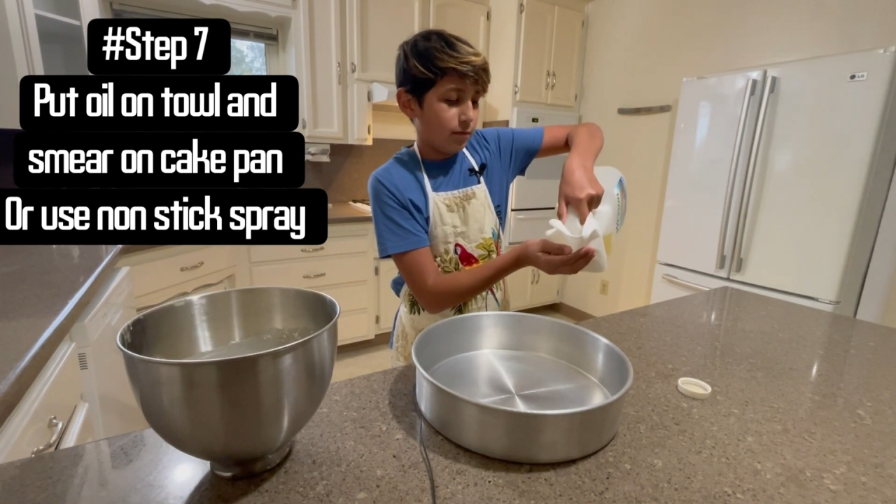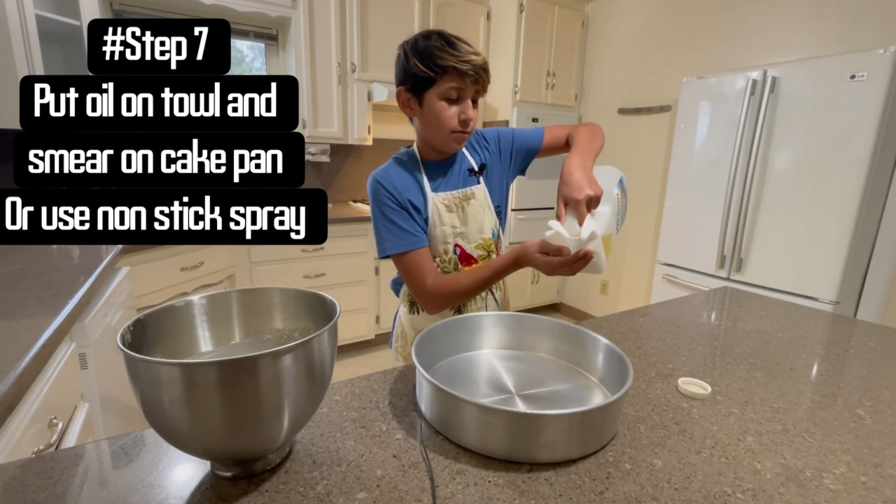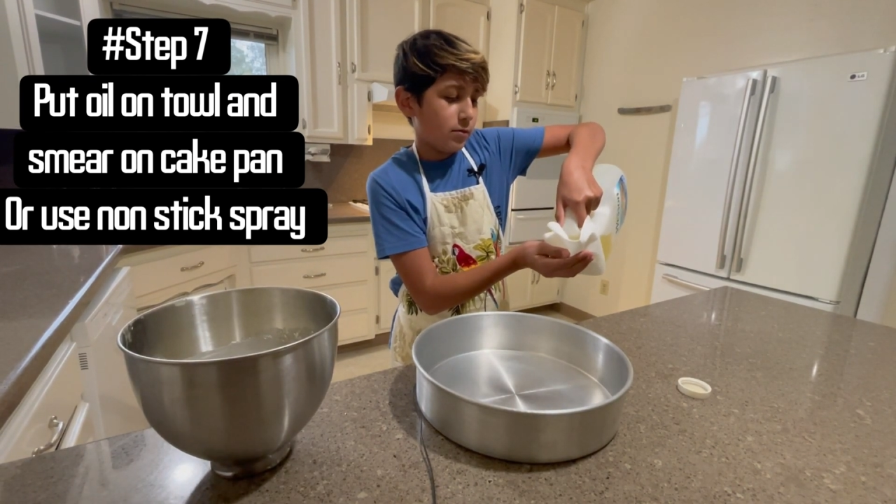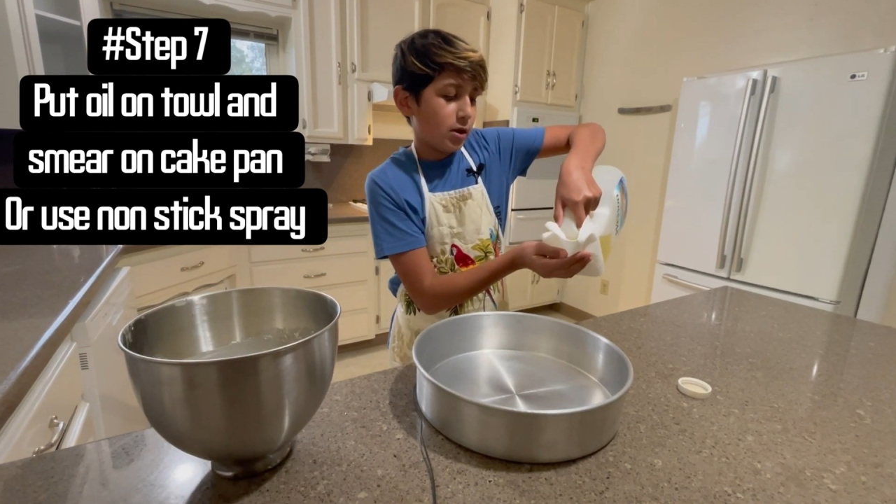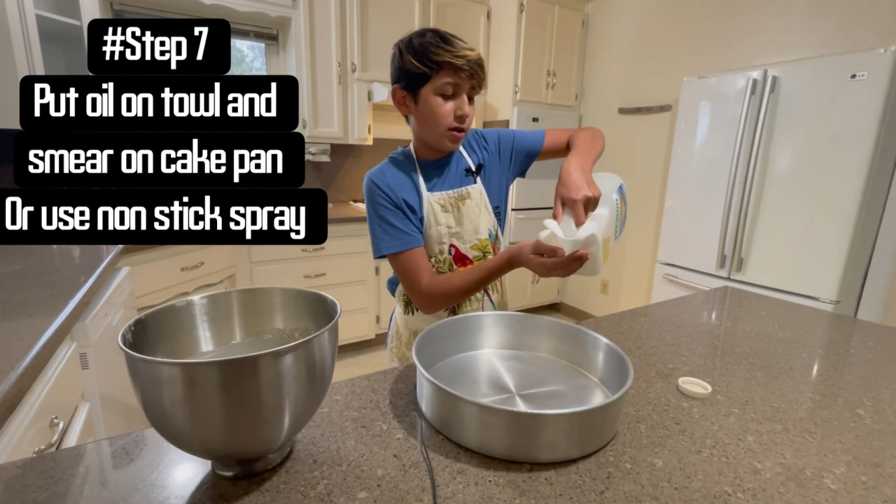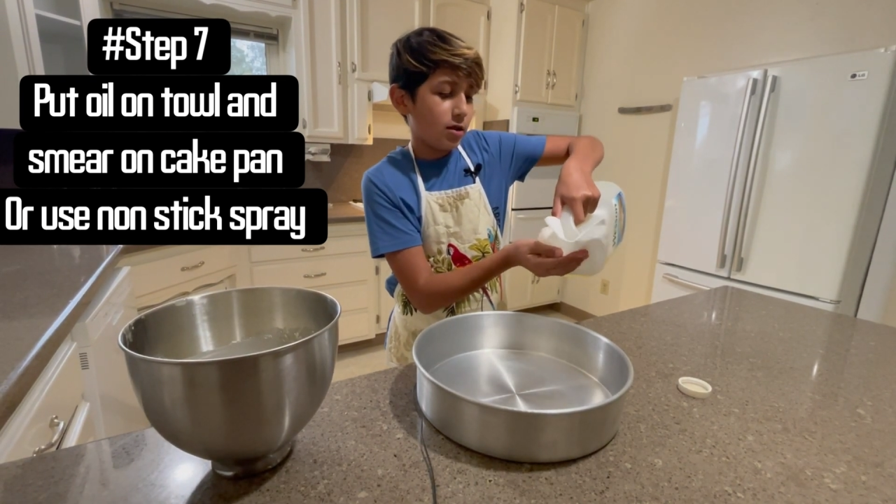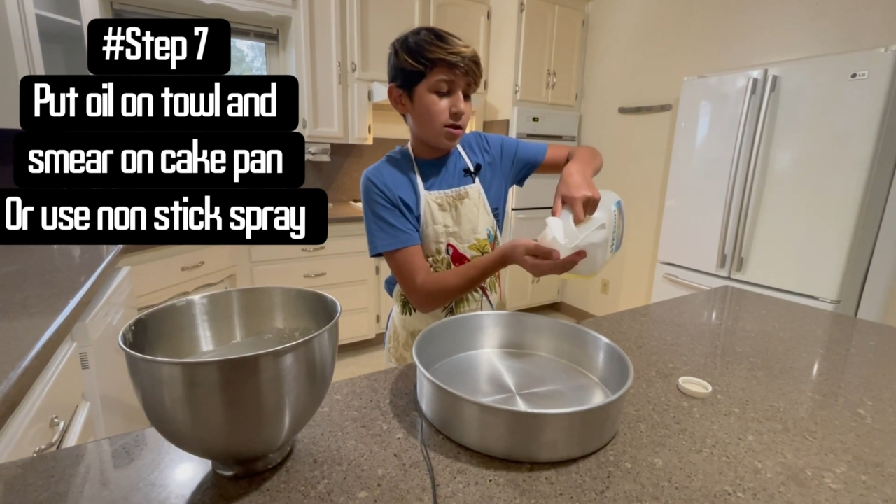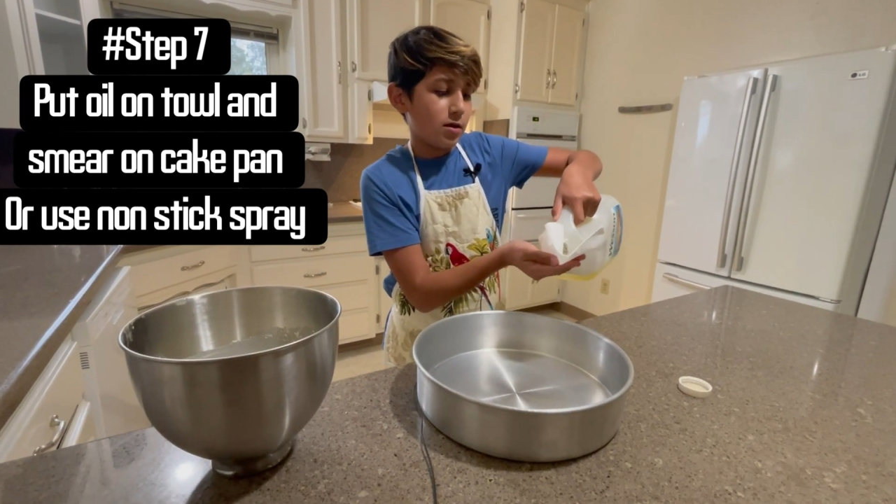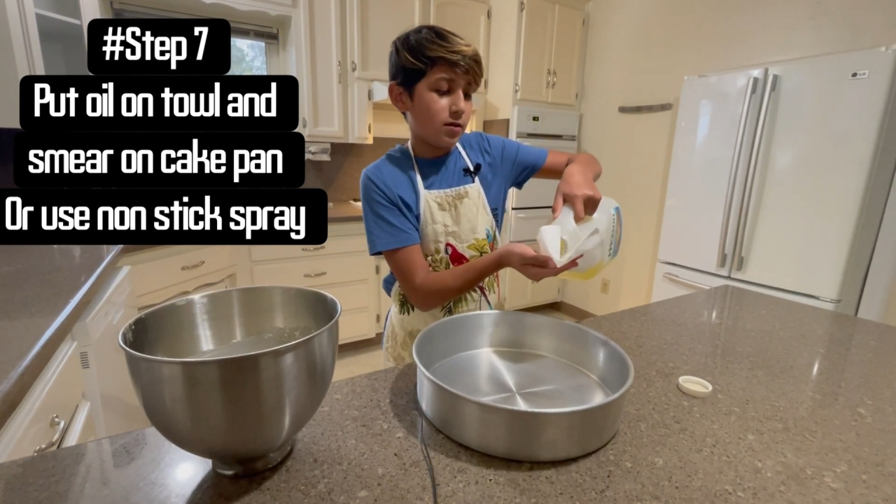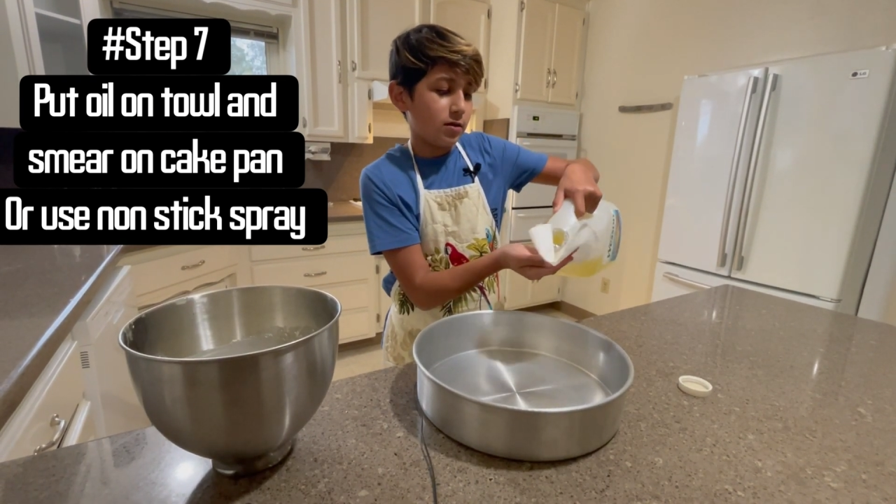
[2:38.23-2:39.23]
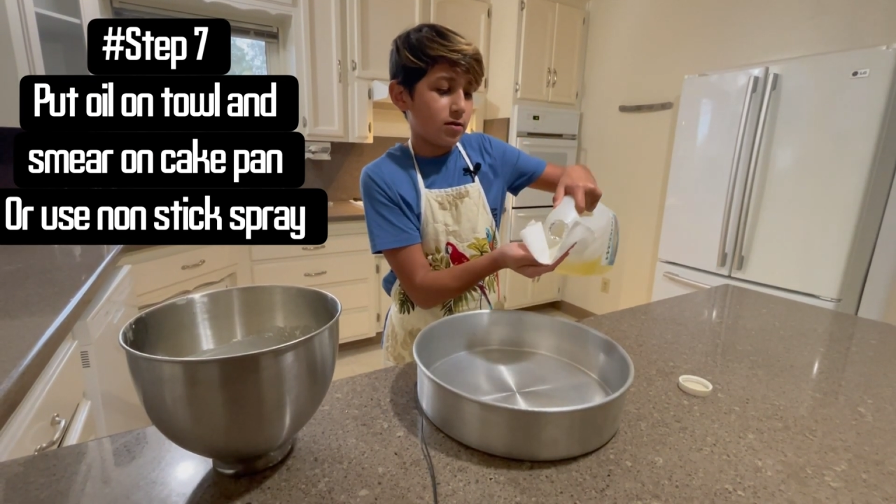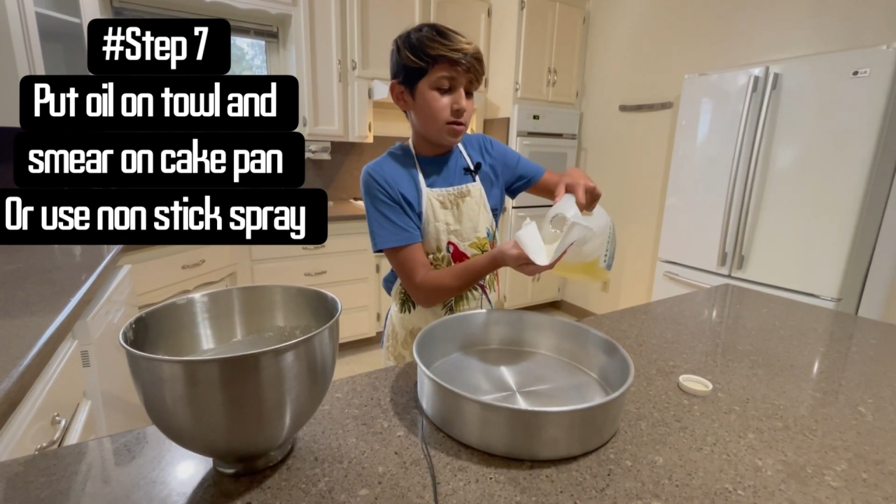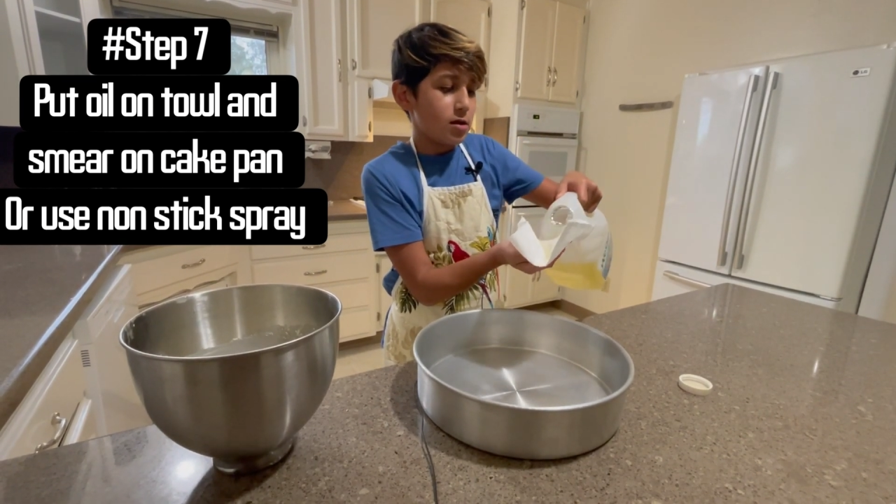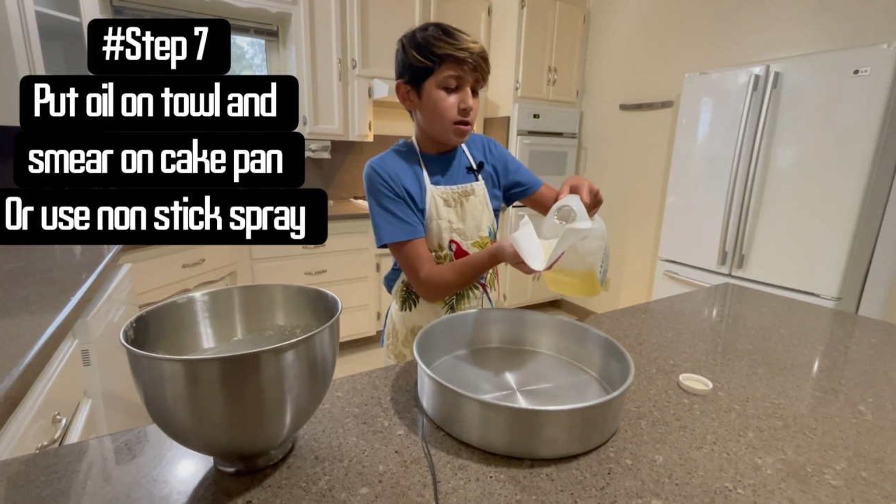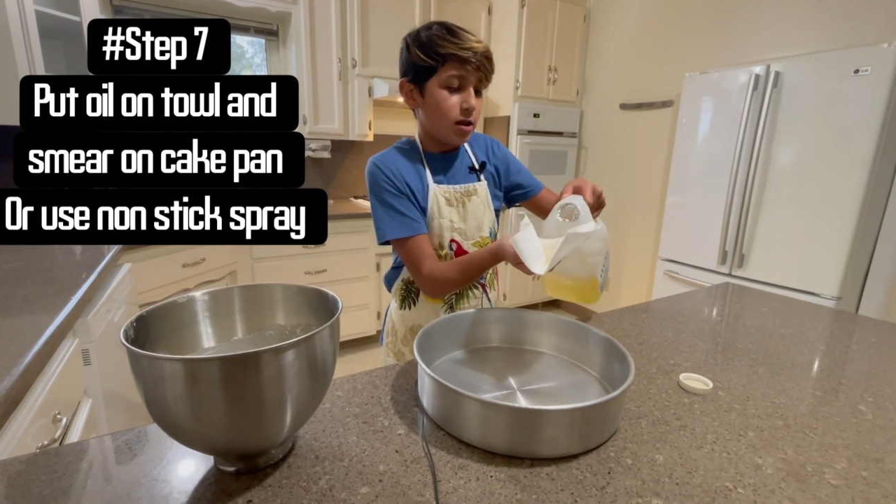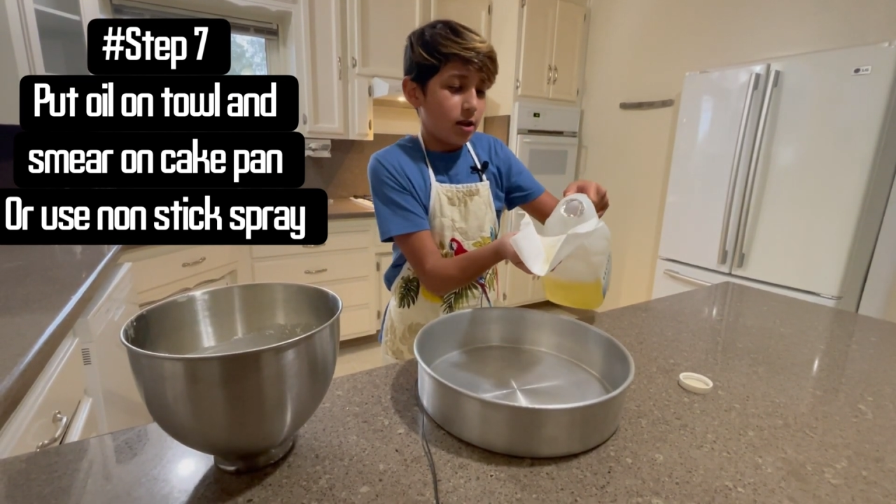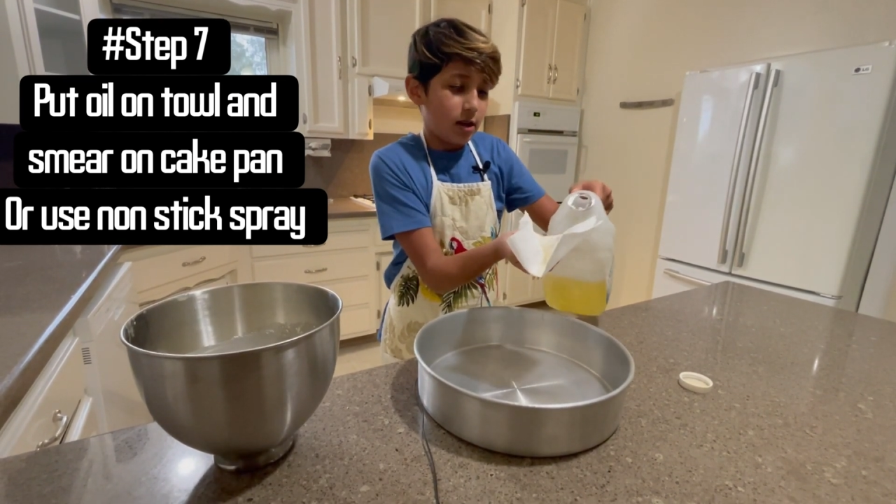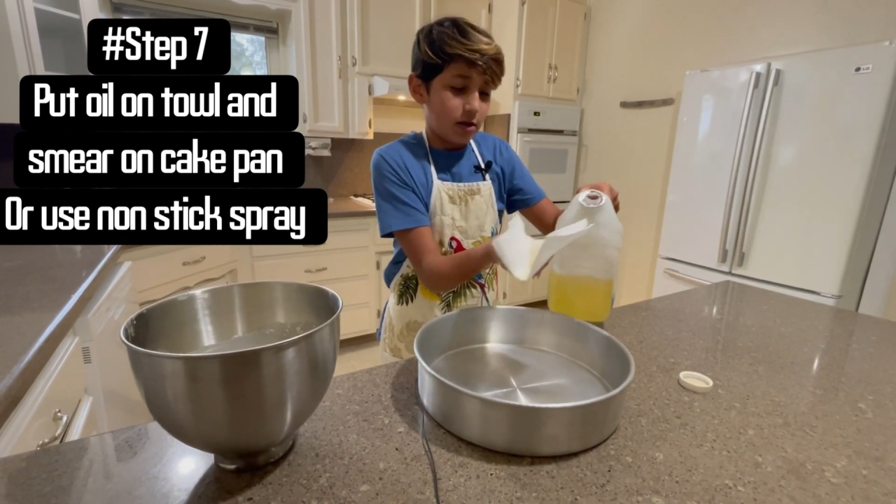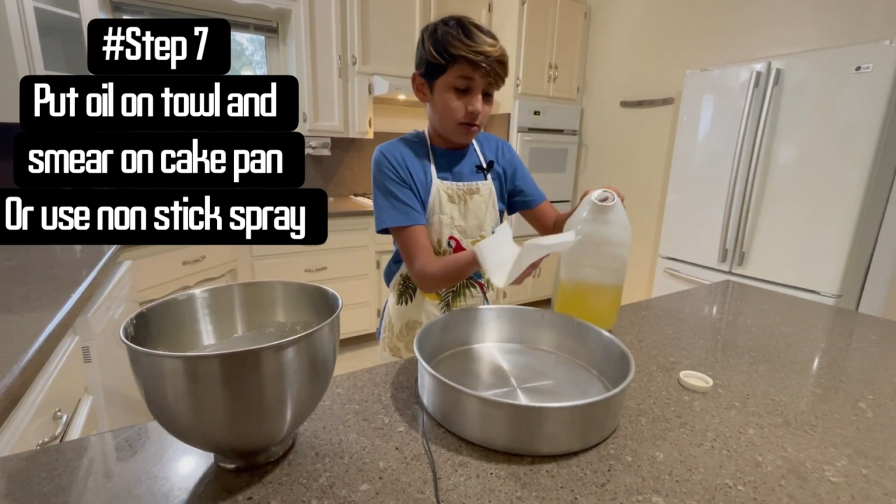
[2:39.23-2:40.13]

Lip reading: like this, and